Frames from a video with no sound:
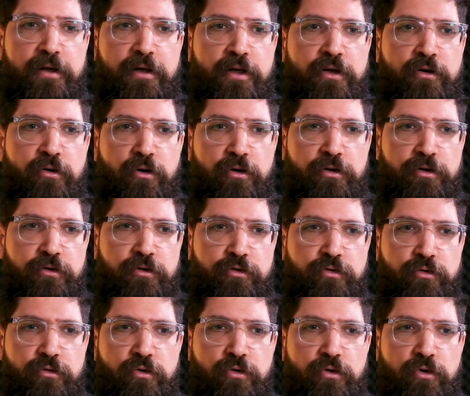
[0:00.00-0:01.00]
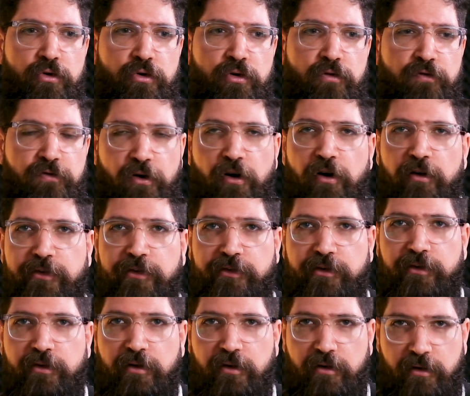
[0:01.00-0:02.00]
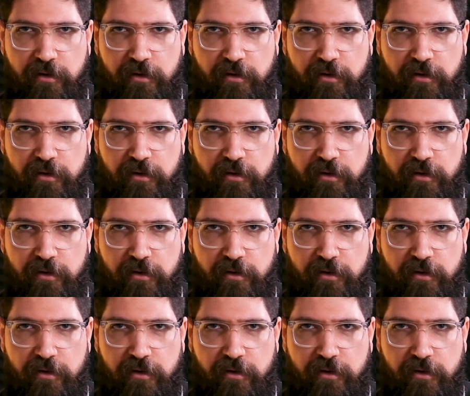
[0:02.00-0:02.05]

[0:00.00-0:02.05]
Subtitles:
in order to first